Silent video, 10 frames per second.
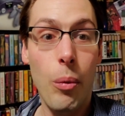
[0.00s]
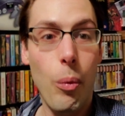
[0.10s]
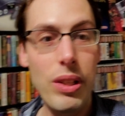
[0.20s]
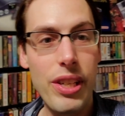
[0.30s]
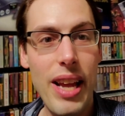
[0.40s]

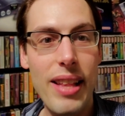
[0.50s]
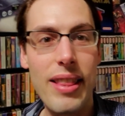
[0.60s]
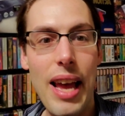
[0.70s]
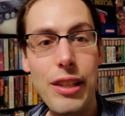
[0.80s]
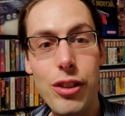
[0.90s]
Once again,
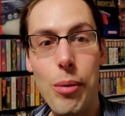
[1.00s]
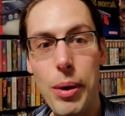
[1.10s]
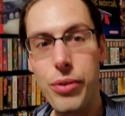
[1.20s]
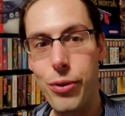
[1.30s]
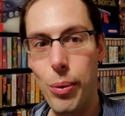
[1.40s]
thanks so
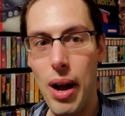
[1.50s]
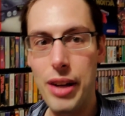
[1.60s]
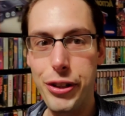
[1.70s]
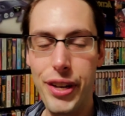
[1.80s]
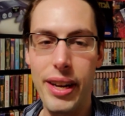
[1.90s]
much for
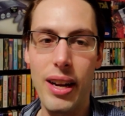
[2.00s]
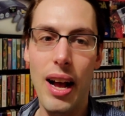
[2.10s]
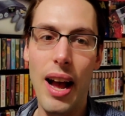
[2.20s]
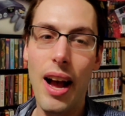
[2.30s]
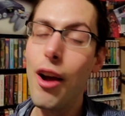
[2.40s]
watching. Uh,
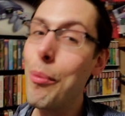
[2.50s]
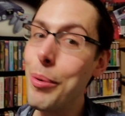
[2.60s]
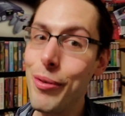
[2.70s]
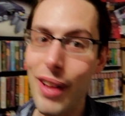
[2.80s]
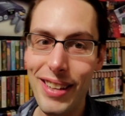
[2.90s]
I hope
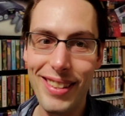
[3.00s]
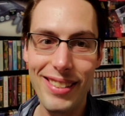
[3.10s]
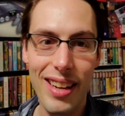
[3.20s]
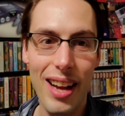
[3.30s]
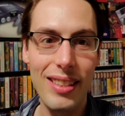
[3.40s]
you've liked
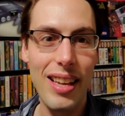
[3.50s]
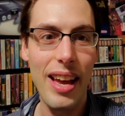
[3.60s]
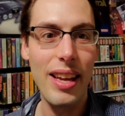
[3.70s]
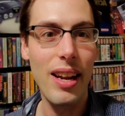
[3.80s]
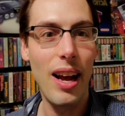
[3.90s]
this content.